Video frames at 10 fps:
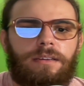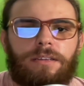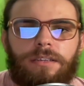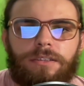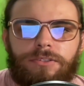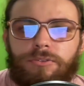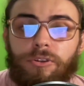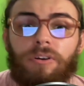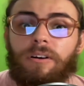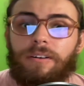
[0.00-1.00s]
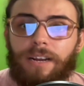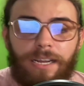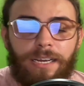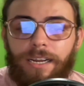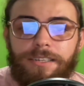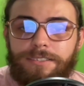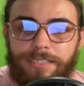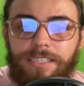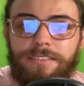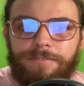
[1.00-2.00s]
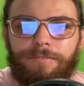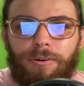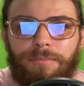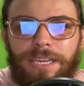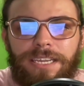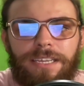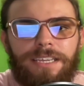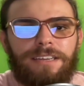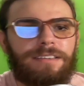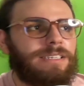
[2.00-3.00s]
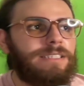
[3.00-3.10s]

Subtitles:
store a lot of scenes for me here is